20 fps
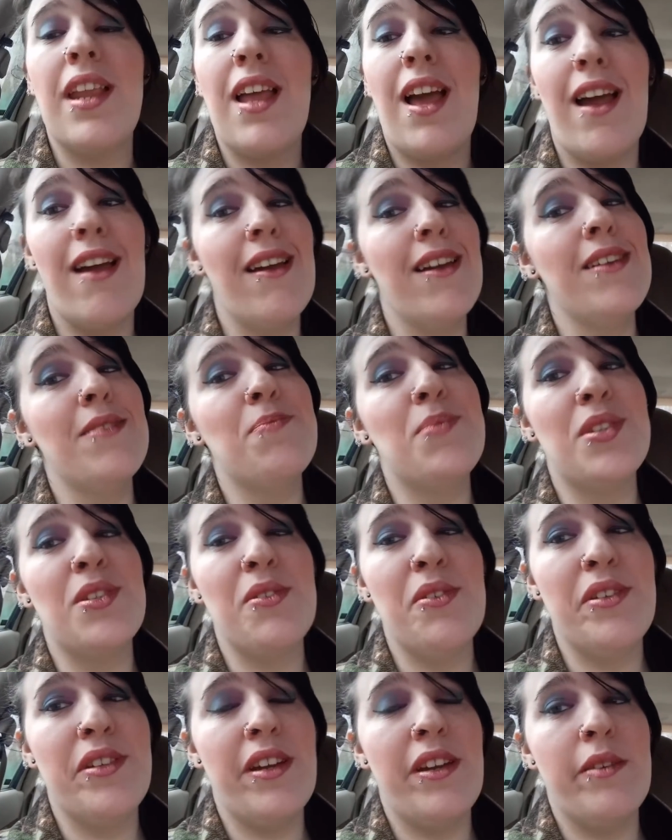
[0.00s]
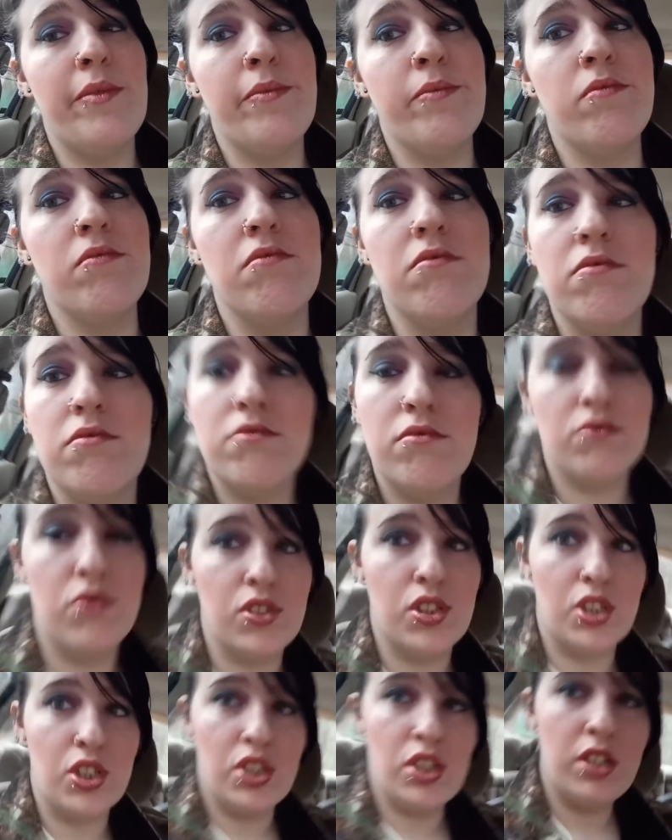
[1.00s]
mean, I absolutely done
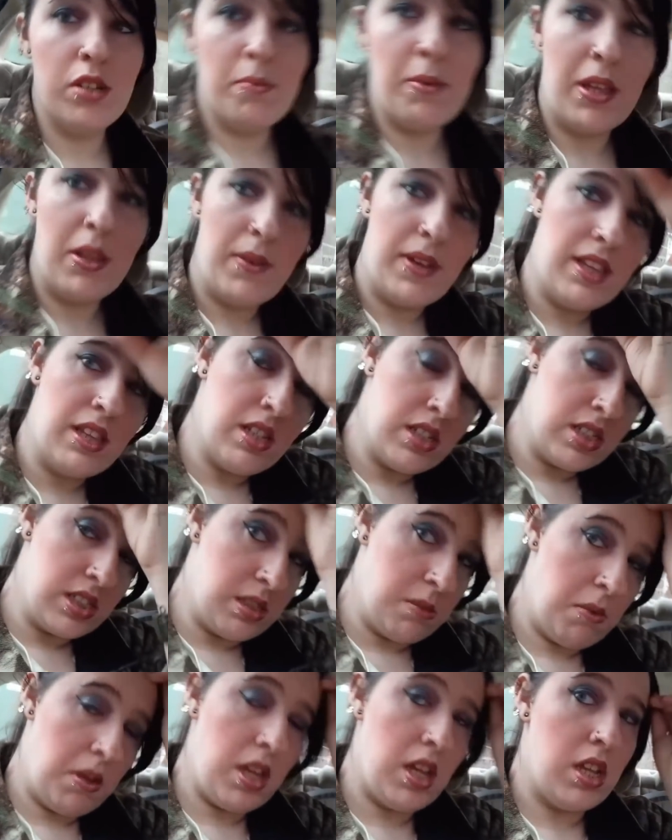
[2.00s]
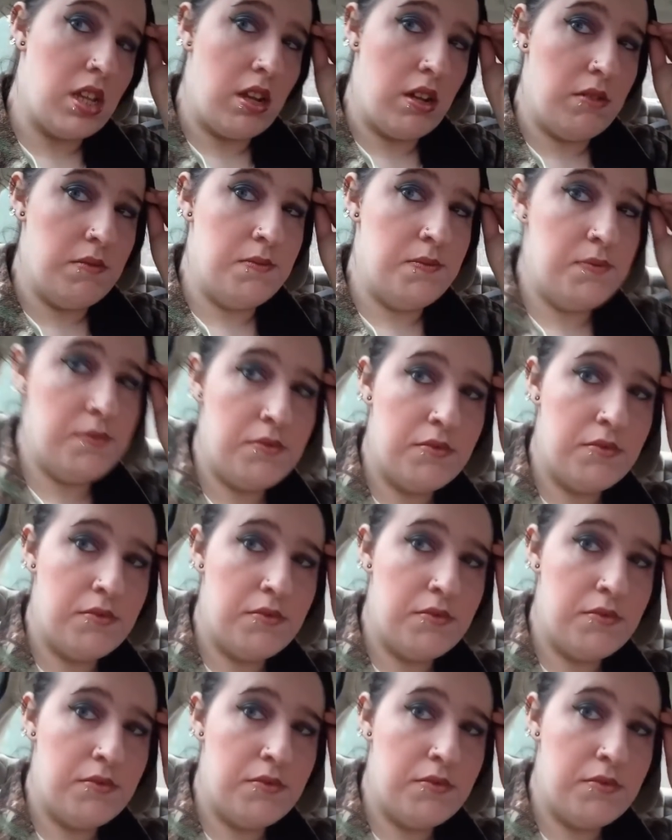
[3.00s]
good by the way it looks to me, you know.